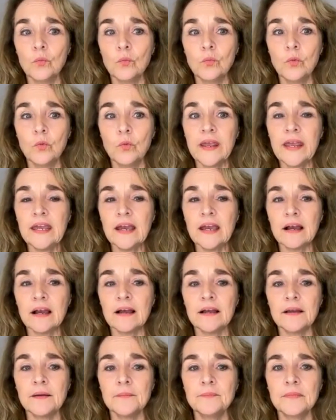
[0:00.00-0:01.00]
we
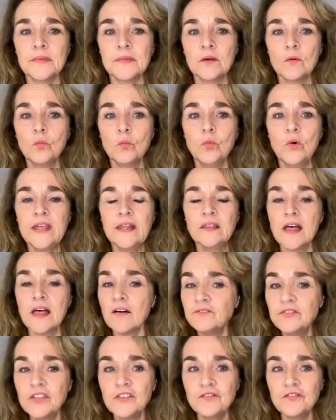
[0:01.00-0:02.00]

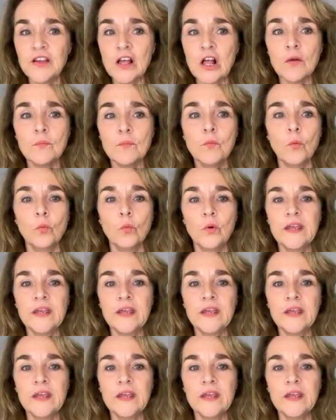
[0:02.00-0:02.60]
loved the film,